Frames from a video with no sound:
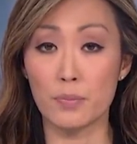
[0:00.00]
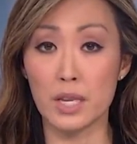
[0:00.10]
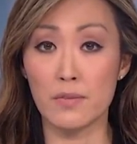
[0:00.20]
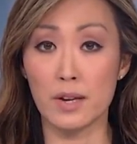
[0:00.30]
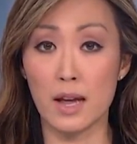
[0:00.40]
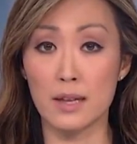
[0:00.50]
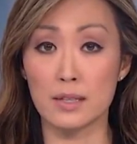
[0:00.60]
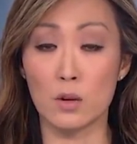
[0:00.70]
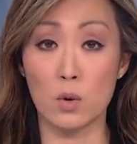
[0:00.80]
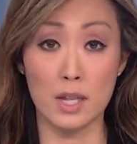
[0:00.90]
even as
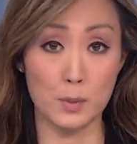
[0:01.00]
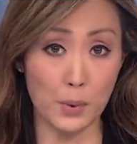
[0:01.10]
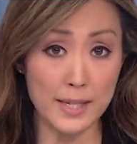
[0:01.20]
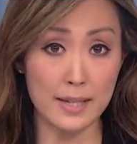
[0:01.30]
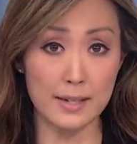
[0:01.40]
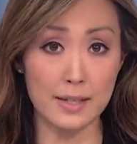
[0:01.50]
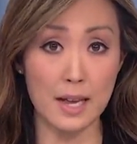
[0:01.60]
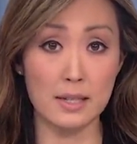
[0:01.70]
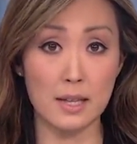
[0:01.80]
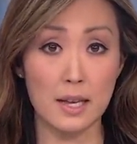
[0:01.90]
Iran's president
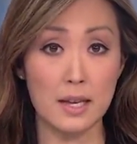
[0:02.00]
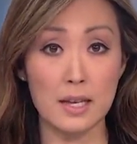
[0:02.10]
says